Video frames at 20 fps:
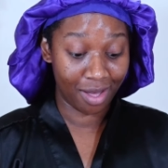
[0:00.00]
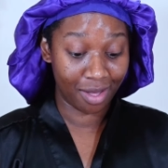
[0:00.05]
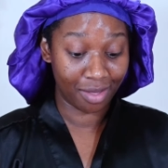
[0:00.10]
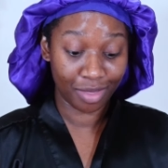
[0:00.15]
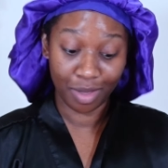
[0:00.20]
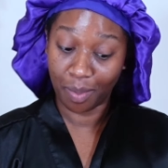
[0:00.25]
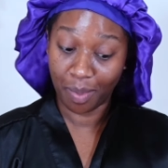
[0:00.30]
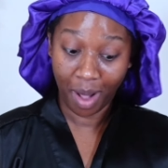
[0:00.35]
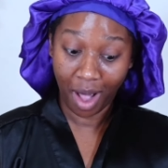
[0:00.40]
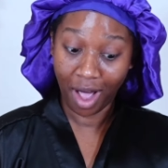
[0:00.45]

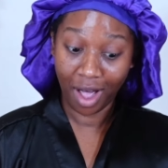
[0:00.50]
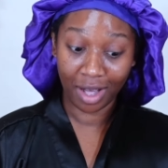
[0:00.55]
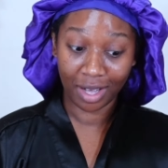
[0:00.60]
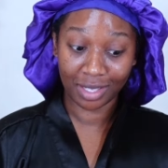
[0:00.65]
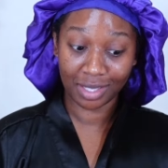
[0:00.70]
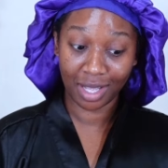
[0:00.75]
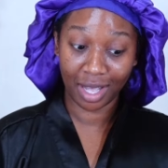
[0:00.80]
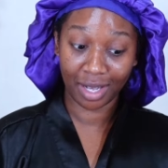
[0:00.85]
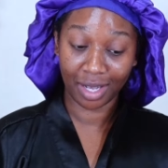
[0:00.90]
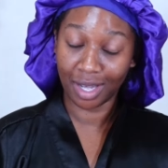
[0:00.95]
the
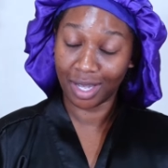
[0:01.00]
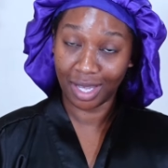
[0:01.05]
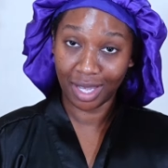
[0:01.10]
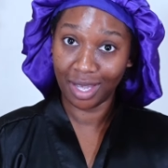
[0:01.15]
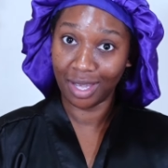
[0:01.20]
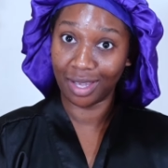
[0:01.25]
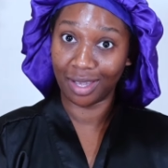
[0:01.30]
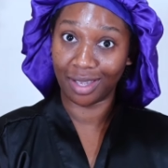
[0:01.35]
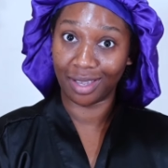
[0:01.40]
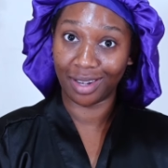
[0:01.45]
box. Like,
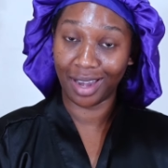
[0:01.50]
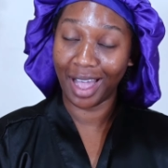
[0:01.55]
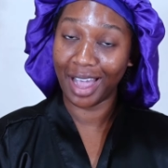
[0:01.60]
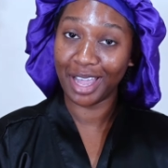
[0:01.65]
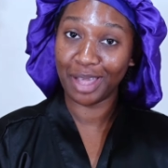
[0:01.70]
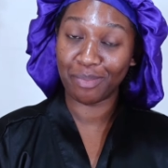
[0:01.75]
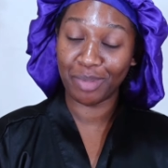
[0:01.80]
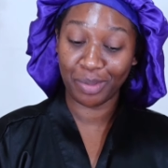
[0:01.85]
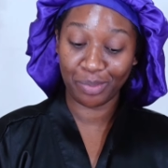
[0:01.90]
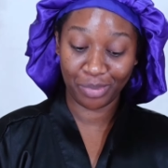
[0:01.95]
again,
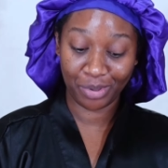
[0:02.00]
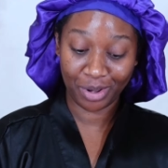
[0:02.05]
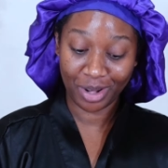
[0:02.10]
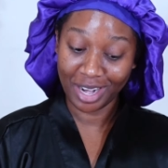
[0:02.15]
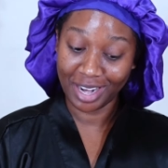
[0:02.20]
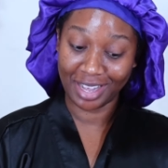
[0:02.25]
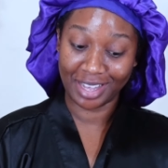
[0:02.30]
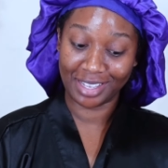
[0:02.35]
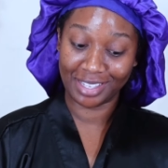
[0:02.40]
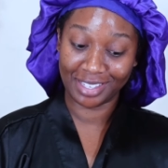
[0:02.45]
I am
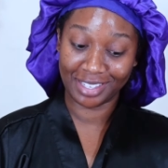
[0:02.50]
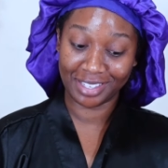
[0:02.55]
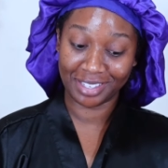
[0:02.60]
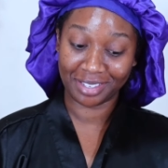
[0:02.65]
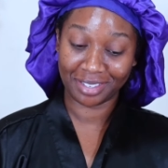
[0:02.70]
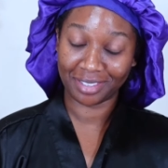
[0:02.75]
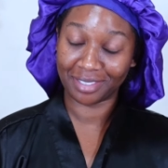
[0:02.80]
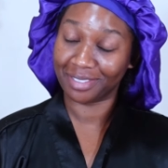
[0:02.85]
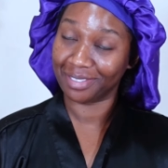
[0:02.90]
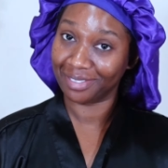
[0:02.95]
impressed